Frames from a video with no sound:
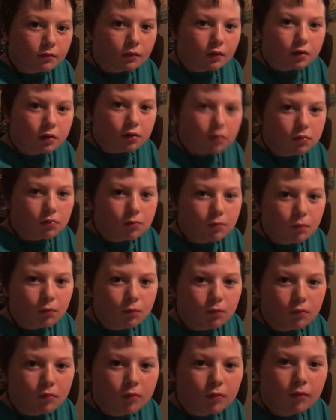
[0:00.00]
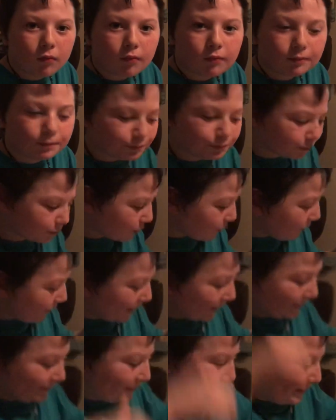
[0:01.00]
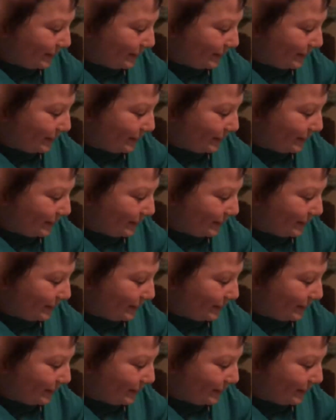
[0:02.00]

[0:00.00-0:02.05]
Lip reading: Here we are with Silas today.